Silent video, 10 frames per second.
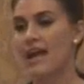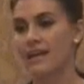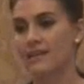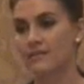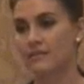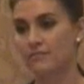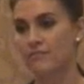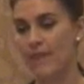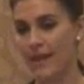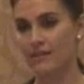and
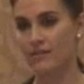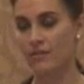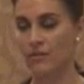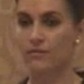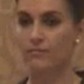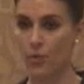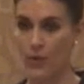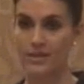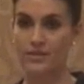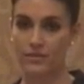men or
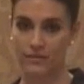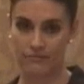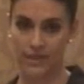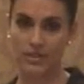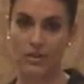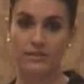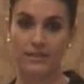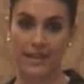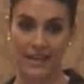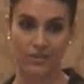boys are adults
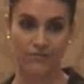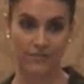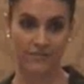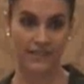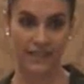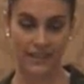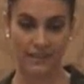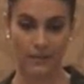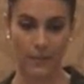at age 15.